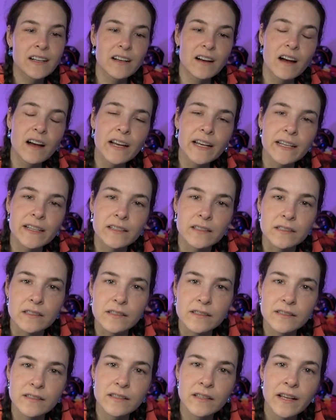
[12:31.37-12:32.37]

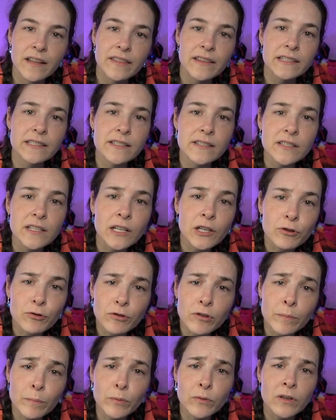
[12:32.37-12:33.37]
Guys, this is a
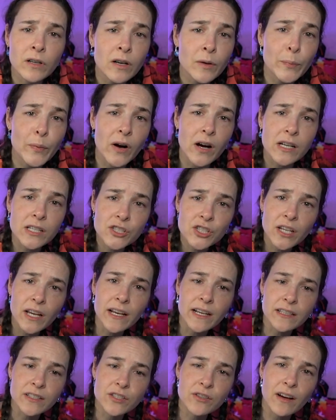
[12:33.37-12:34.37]
group work
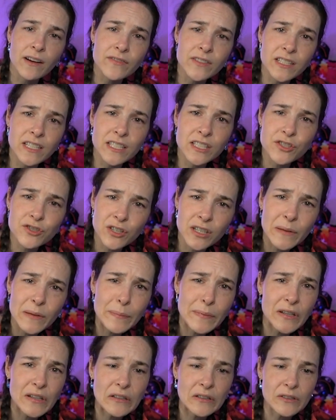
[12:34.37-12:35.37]
project. You have to
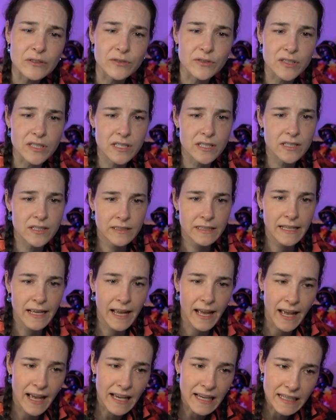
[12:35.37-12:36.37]
contribute. The
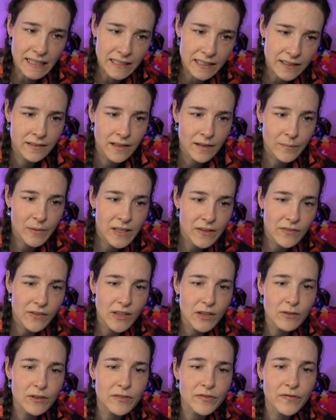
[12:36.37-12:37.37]
heck? I'm giving
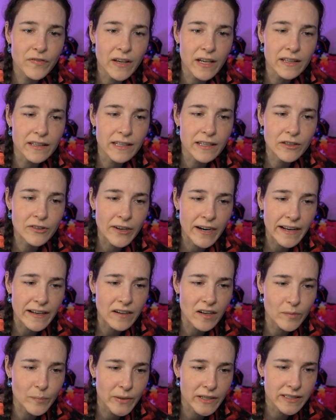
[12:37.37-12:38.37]
you a failing grade
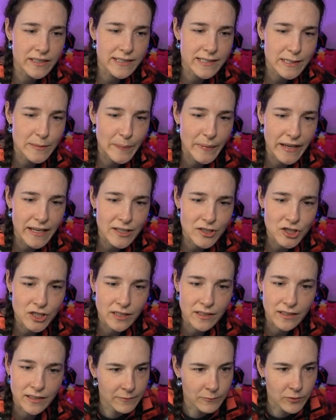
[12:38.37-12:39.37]
on
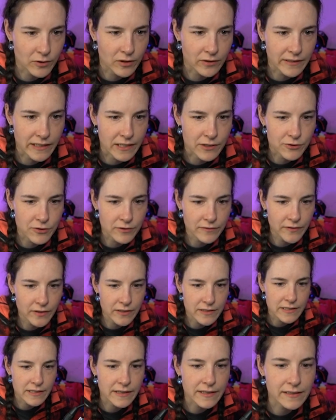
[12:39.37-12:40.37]
participation. We're all
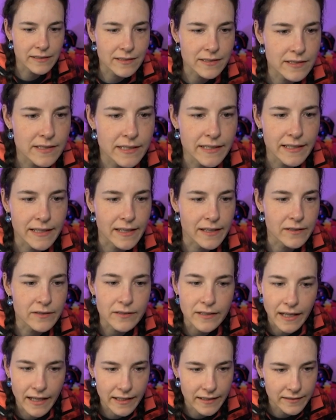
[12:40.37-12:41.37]
introverts. This is the
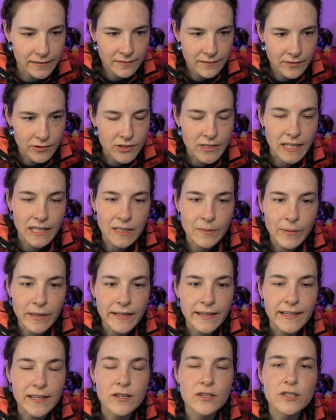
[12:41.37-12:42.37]
internet. You're telling me
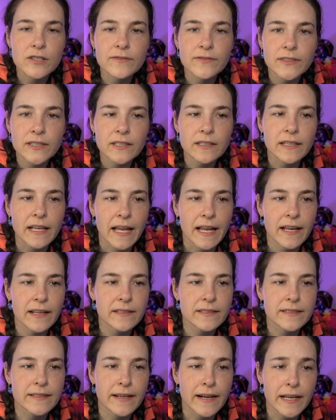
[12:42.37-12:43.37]
an introvert
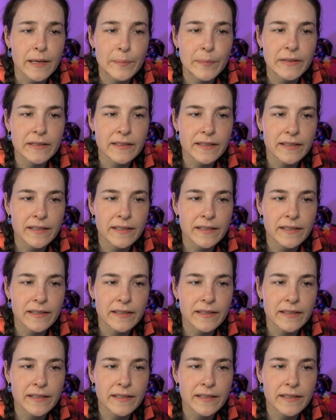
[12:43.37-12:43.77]
can't type on the